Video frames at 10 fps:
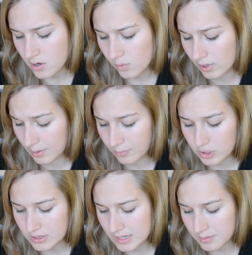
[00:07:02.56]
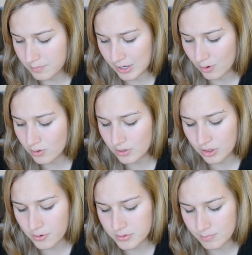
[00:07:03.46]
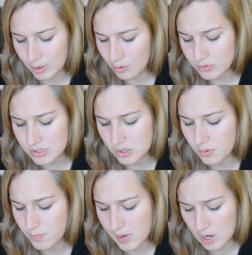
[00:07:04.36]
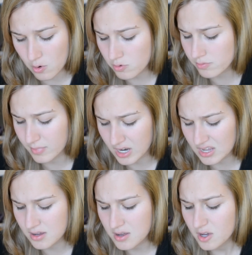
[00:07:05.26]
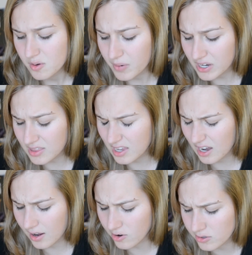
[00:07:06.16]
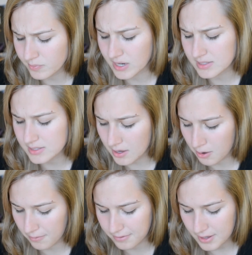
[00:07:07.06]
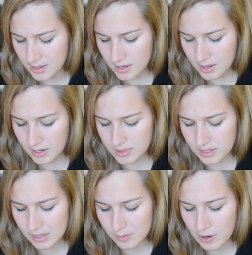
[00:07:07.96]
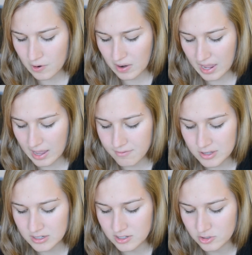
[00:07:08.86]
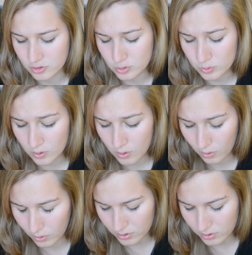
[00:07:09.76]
what I put in them, my own clothes, my own soap, my own money that I earn myself. I think about having control.